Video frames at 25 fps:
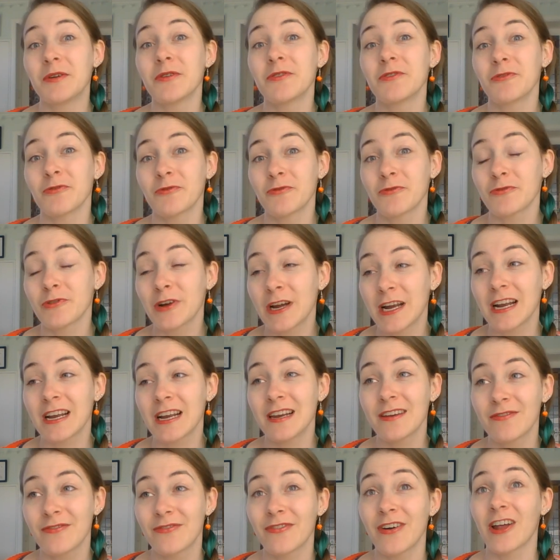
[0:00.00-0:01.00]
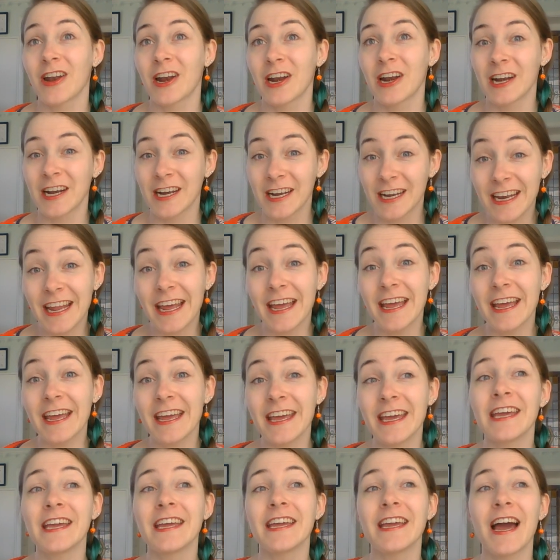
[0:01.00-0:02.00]
a really fun
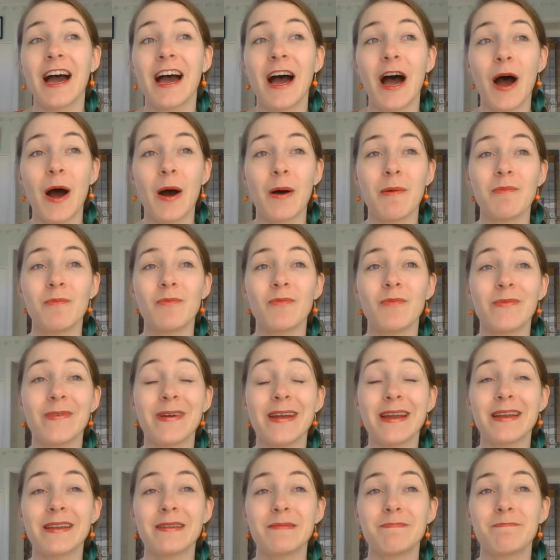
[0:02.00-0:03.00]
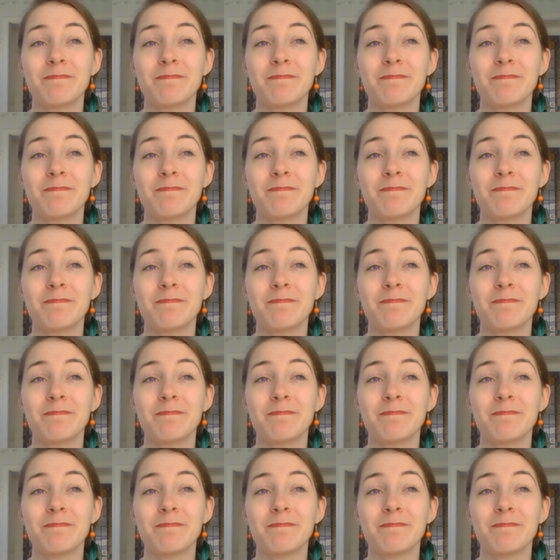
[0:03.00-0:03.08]
day with